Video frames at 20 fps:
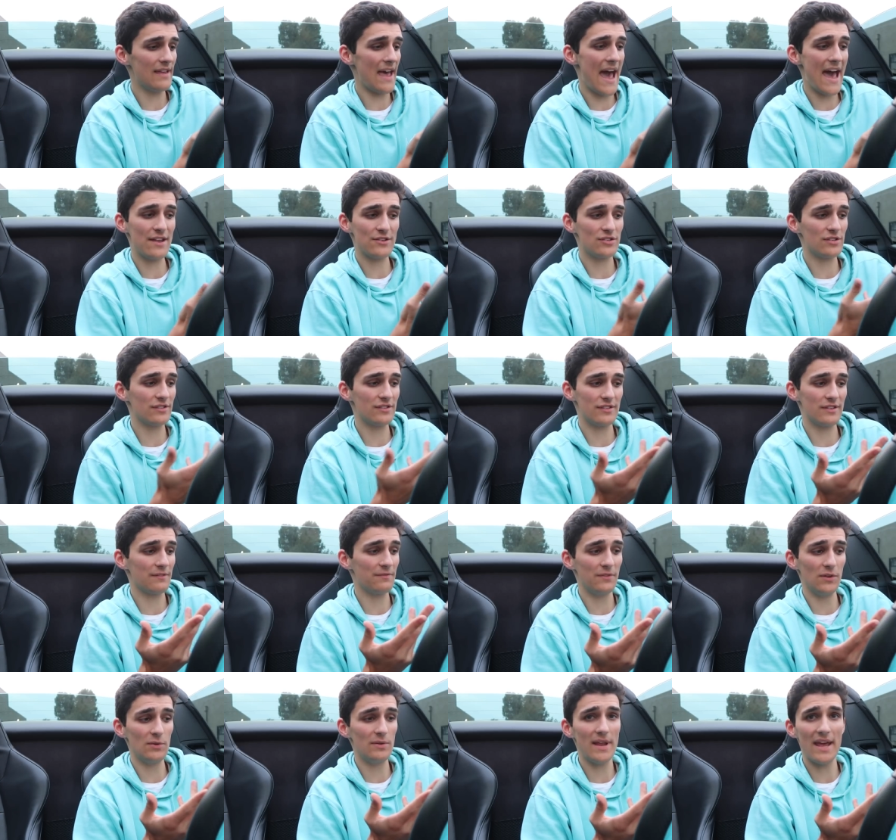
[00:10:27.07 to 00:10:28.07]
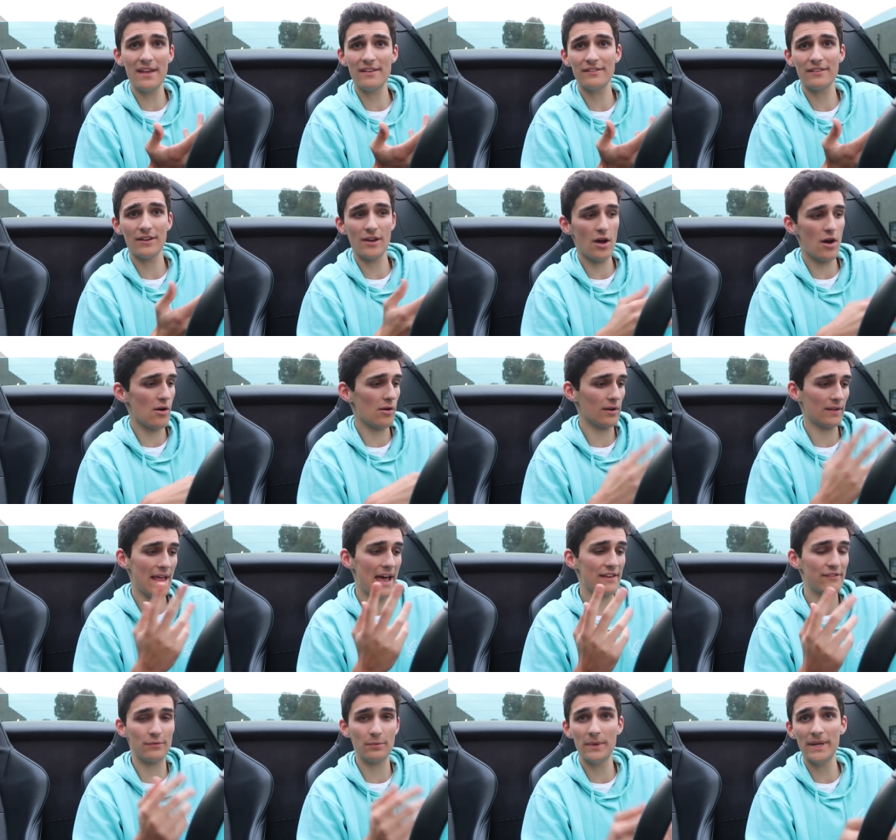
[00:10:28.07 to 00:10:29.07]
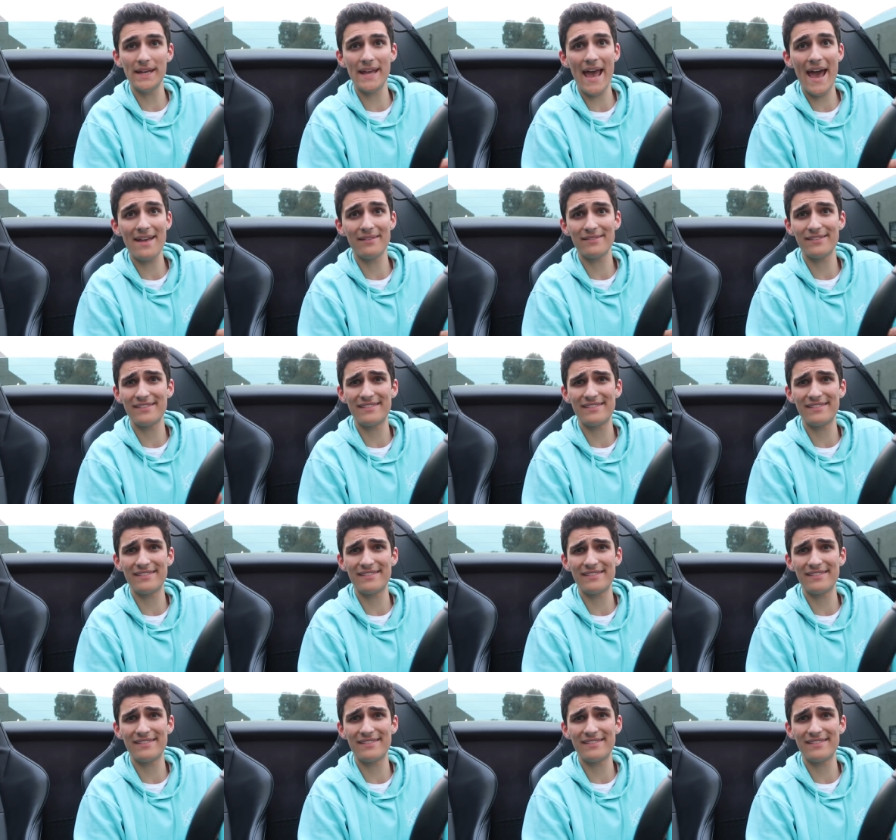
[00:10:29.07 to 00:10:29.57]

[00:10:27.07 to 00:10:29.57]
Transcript: at just a few days ago or last week at